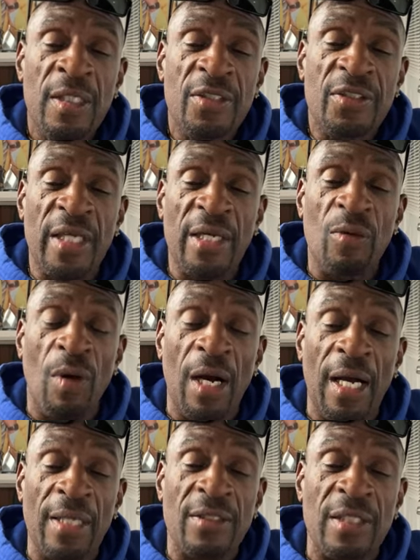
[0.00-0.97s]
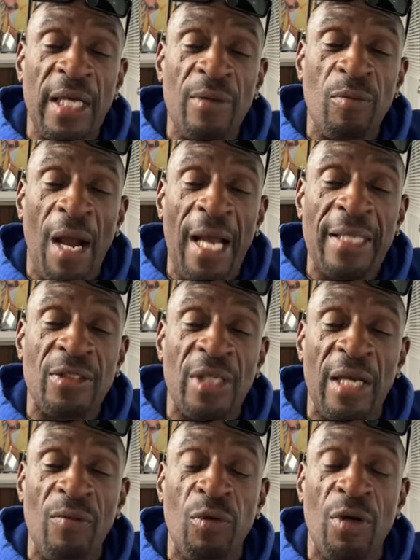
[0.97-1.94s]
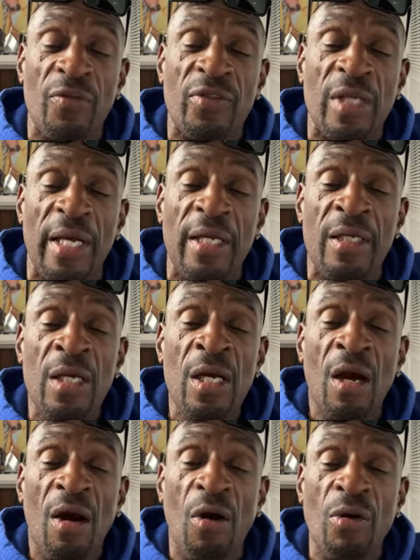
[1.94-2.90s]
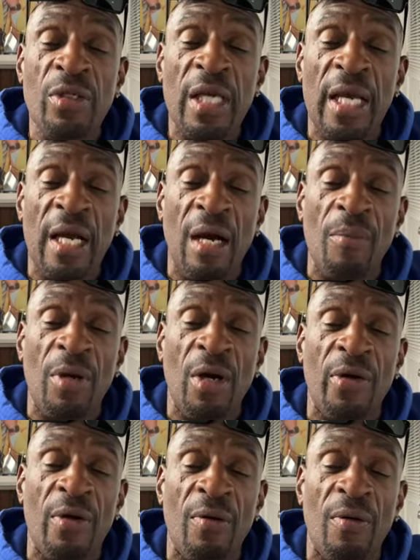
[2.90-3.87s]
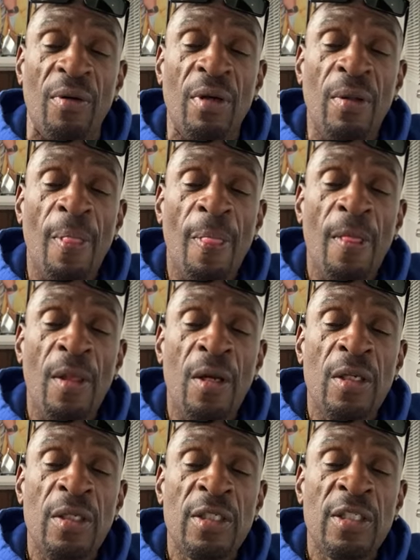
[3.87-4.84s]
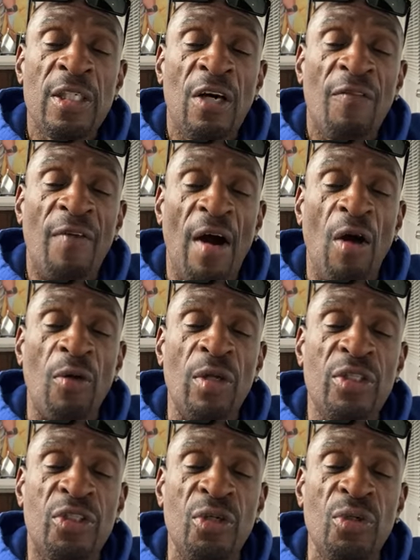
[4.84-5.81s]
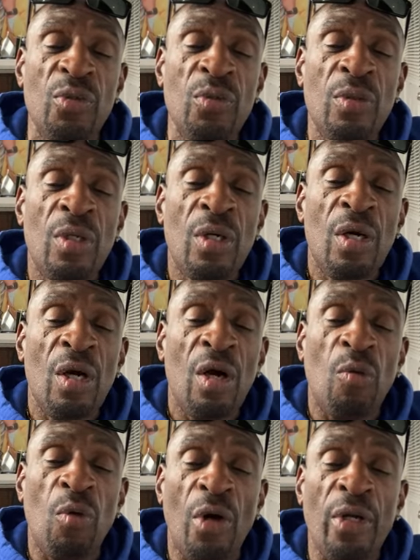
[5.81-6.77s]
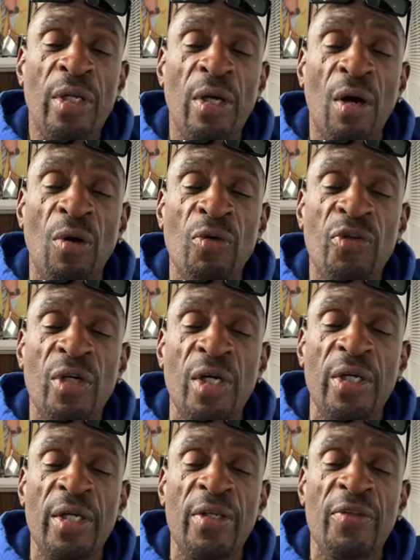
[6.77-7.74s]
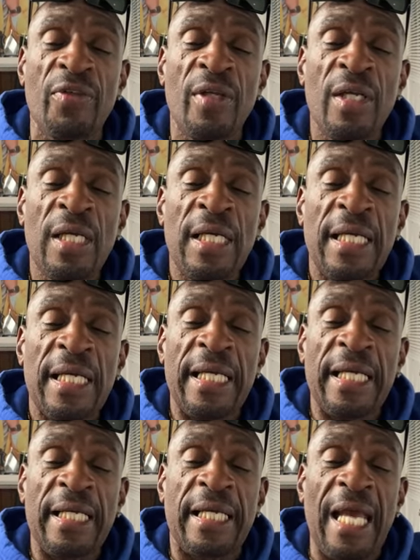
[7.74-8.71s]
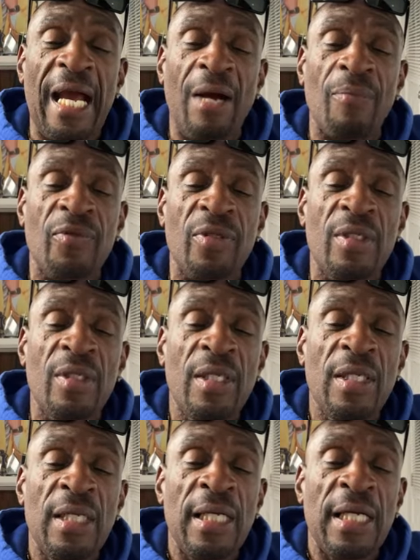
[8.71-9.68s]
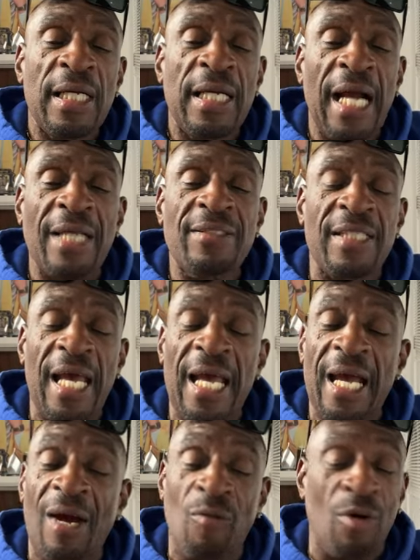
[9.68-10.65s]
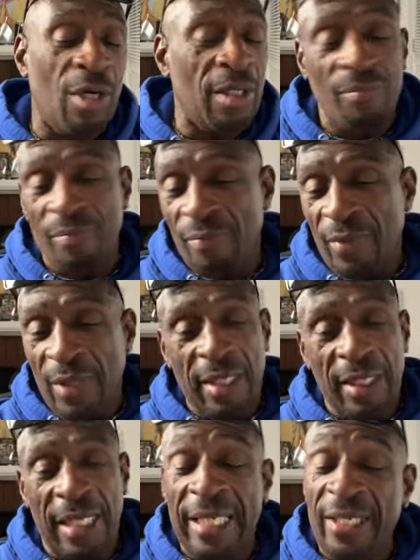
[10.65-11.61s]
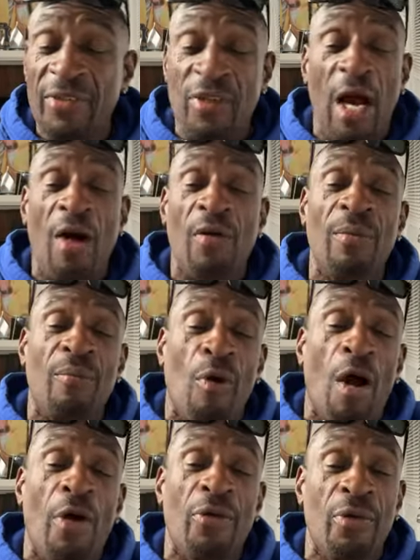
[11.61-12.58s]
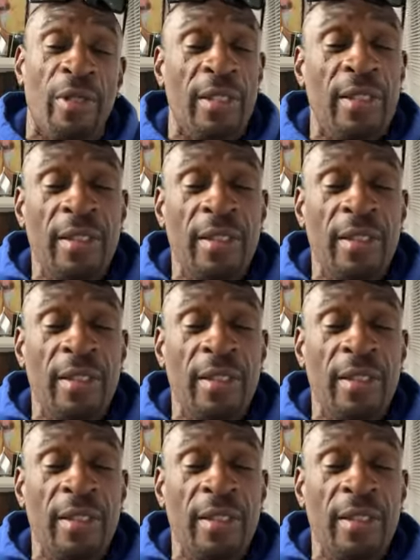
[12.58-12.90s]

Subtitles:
Sig Wine say, right? Jay Wolf say, oh yeah, I'm gonna fall into one of those hoodies and caps. Got to have one. And it's all embroidery.